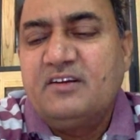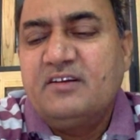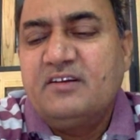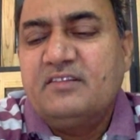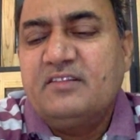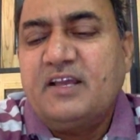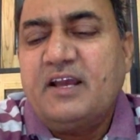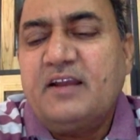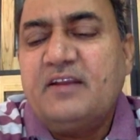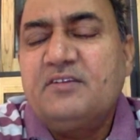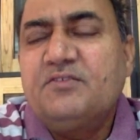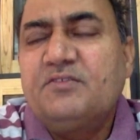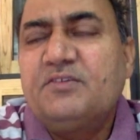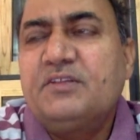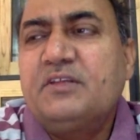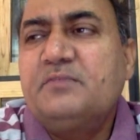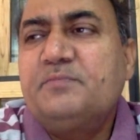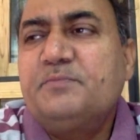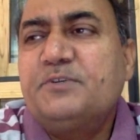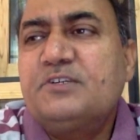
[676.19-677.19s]
that whether
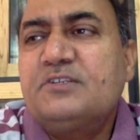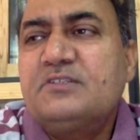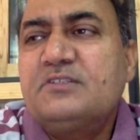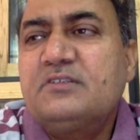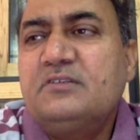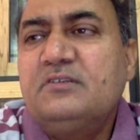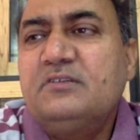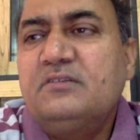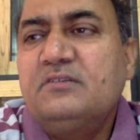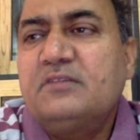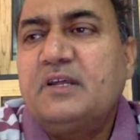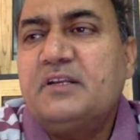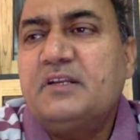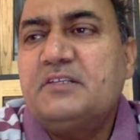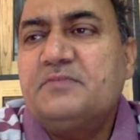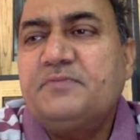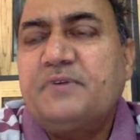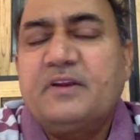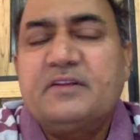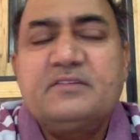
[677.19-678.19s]
the person, that is,
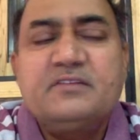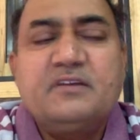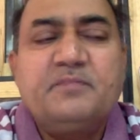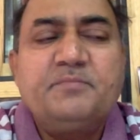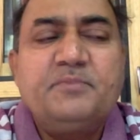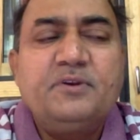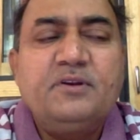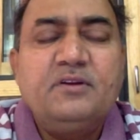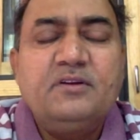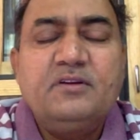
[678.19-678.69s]
for example,